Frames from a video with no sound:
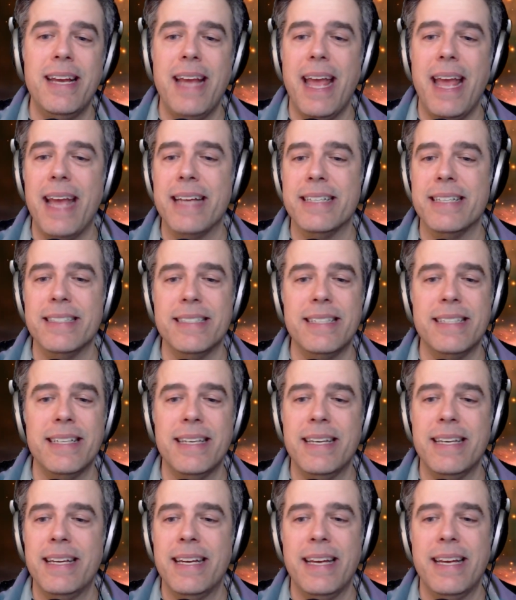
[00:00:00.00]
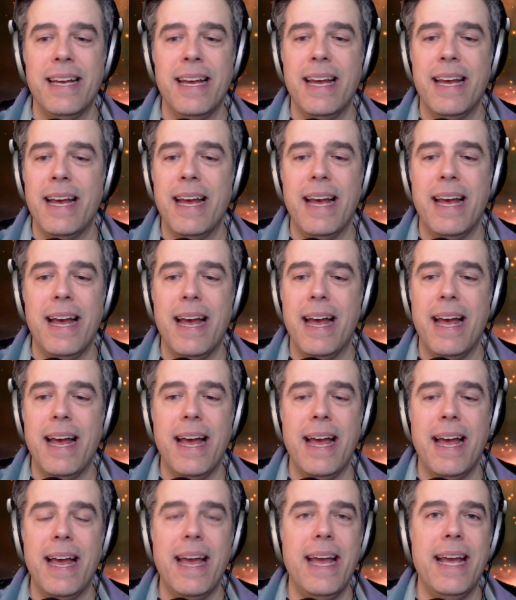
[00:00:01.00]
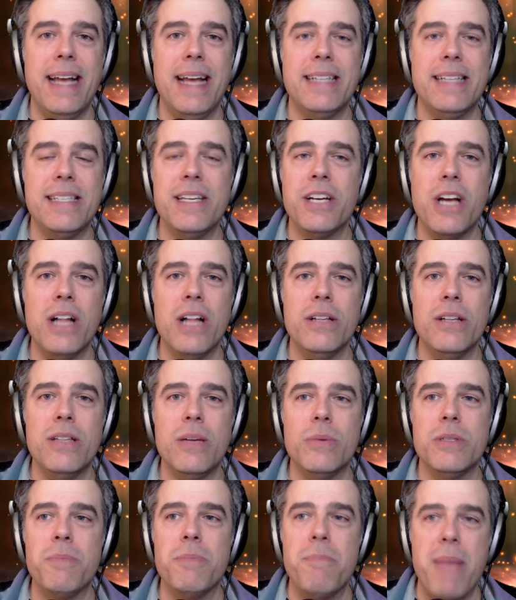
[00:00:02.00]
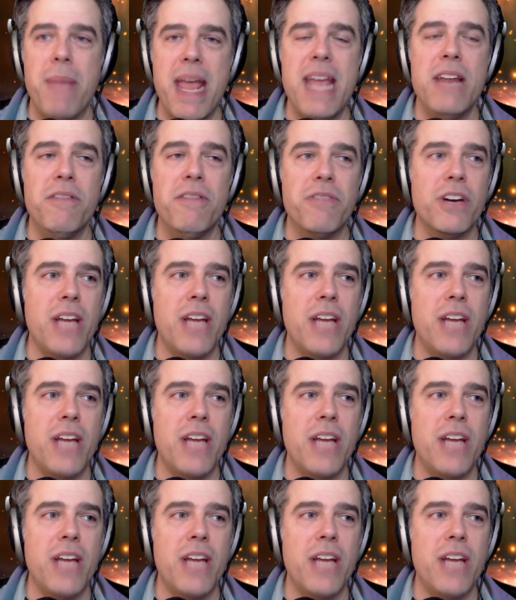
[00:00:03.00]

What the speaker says: And it's in a color that was made for